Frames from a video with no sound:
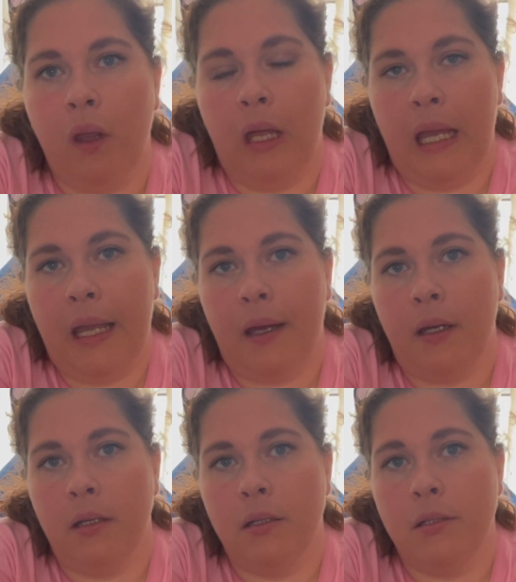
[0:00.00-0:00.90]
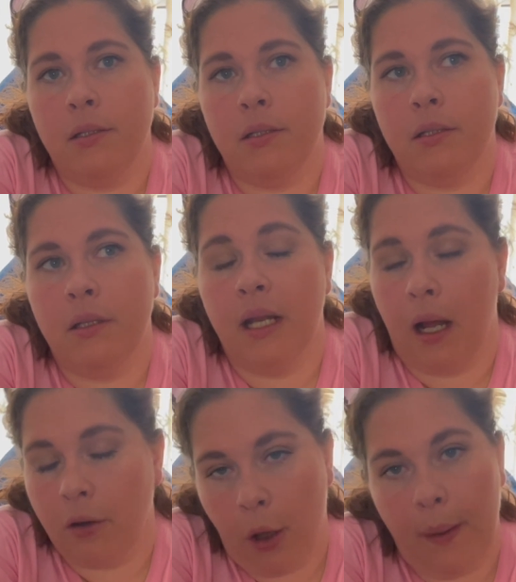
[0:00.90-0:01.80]
And then
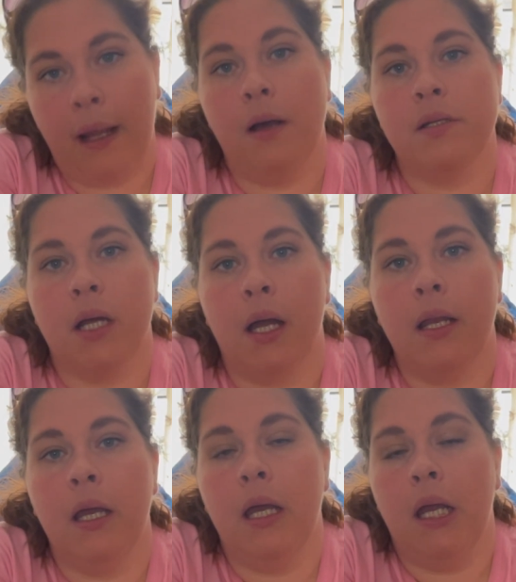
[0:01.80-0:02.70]
I'll go back outside,